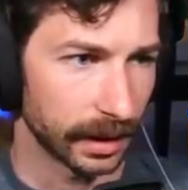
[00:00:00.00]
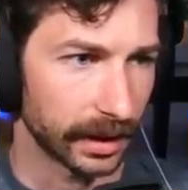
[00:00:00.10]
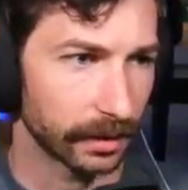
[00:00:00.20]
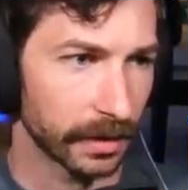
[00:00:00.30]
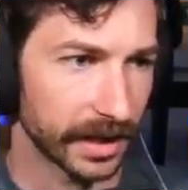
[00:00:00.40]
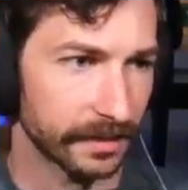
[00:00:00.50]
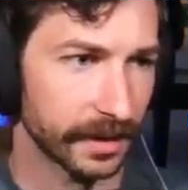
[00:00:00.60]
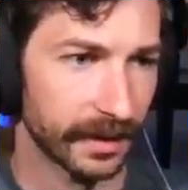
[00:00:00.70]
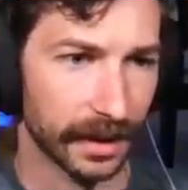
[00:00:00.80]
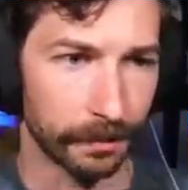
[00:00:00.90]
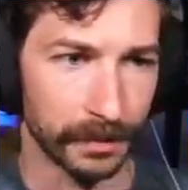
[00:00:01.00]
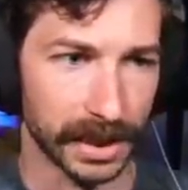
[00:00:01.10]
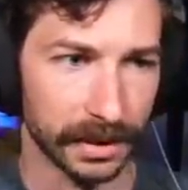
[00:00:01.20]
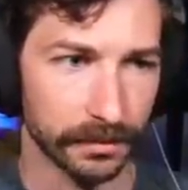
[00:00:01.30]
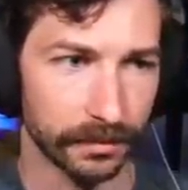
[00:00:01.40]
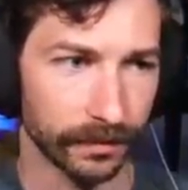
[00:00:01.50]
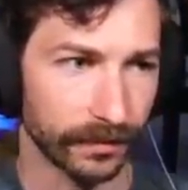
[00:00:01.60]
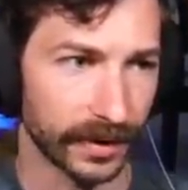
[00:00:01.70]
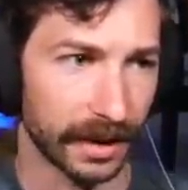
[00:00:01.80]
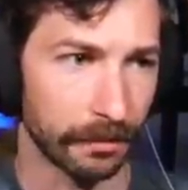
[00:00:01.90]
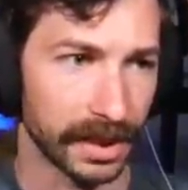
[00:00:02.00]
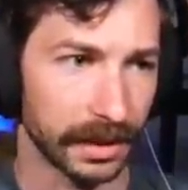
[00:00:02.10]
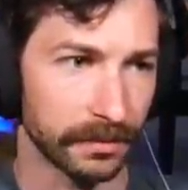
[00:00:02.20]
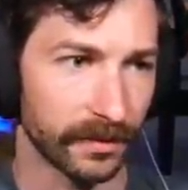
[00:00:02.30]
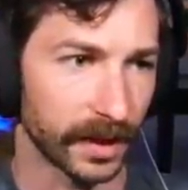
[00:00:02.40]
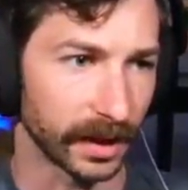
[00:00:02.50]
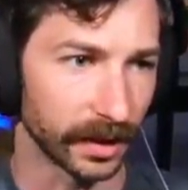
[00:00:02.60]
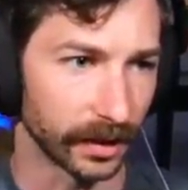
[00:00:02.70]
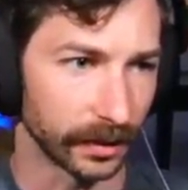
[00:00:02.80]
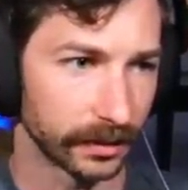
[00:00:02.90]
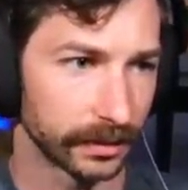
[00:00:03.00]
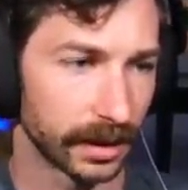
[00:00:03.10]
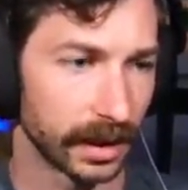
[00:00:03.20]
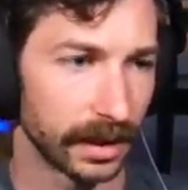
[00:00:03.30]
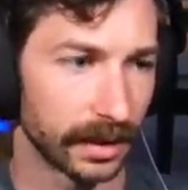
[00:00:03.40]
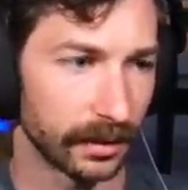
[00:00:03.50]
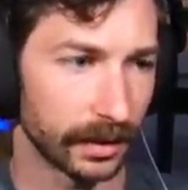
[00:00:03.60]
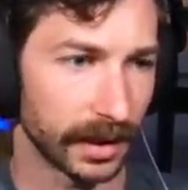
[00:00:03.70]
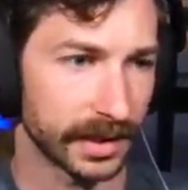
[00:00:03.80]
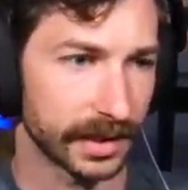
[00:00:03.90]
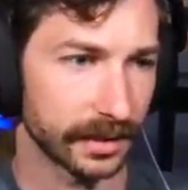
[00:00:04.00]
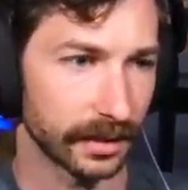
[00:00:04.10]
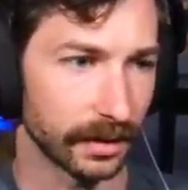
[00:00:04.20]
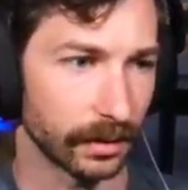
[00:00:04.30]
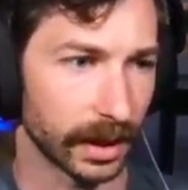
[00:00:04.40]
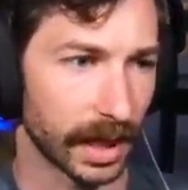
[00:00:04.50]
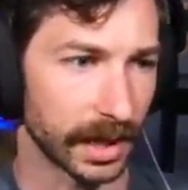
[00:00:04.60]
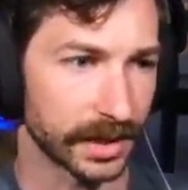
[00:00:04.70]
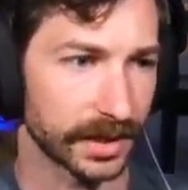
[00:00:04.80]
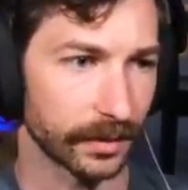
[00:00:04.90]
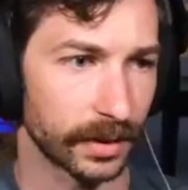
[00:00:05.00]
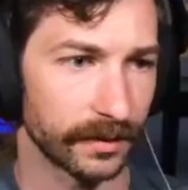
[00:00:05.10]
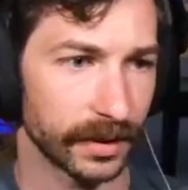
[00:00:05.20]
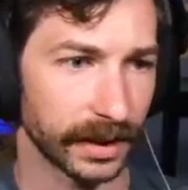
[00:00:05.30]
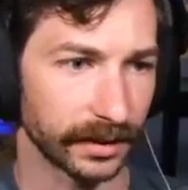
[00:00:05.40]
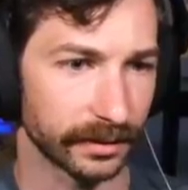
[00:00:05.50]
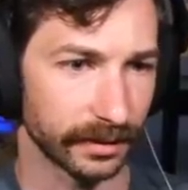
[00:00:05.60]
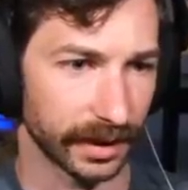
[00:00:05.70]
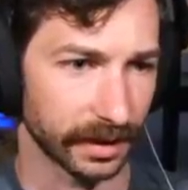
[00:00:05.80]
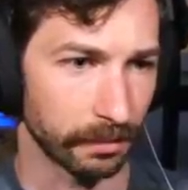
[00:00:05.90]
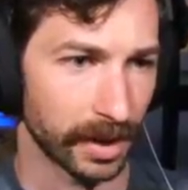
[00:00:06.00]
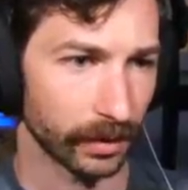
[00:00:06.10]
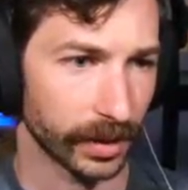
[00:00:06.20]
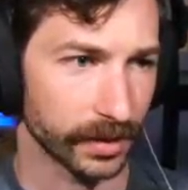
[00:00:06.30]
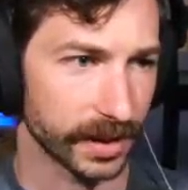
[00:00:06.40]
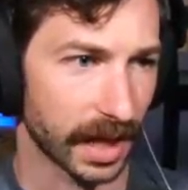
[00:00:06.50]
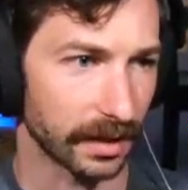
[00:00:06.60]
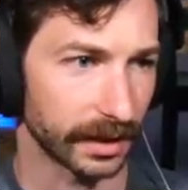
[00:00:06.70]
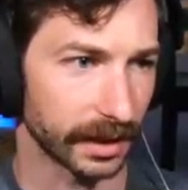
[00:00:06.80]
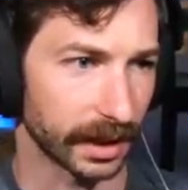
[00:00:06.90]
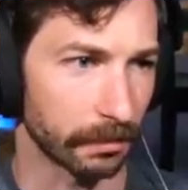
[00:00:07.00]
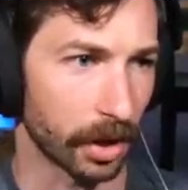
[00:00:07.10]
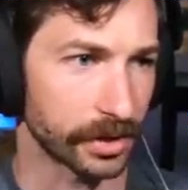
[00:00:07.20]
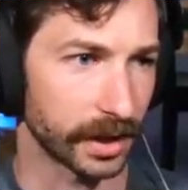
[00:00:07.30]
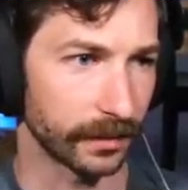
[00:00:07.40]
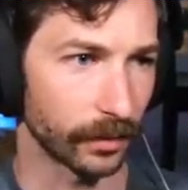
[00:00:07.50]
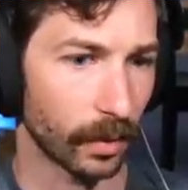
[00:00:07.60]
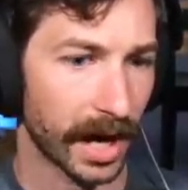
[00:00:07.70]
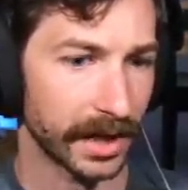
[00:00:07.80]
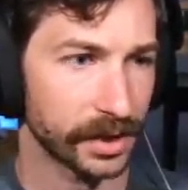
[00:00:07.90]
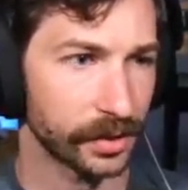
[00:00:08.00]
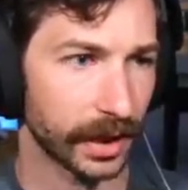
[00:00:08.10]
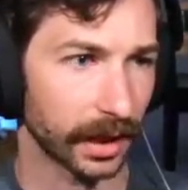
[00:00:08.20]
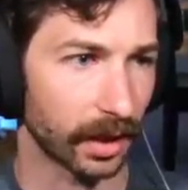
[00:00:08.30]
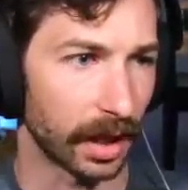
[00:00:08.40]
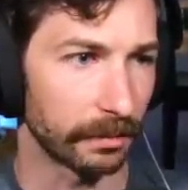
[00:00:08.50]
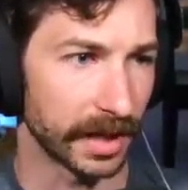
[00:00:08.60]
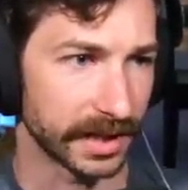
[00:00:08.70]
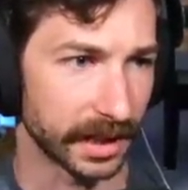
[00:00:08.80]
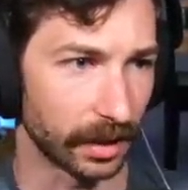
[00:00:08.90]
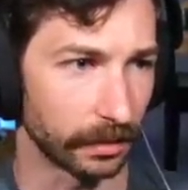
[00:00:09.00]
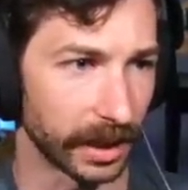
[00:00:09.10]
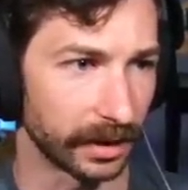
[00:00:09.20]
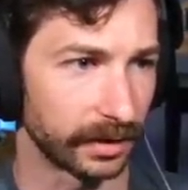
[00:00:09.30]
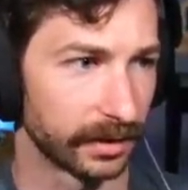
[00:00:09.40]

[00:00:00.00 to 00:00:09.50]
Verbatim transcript: He reminds me of that Hello, meme sir. that meme video. Oh, uh, it's oh gosh, it's the one of like like the Metal Gear Solid like marching. Why did you get caught by Snail Man?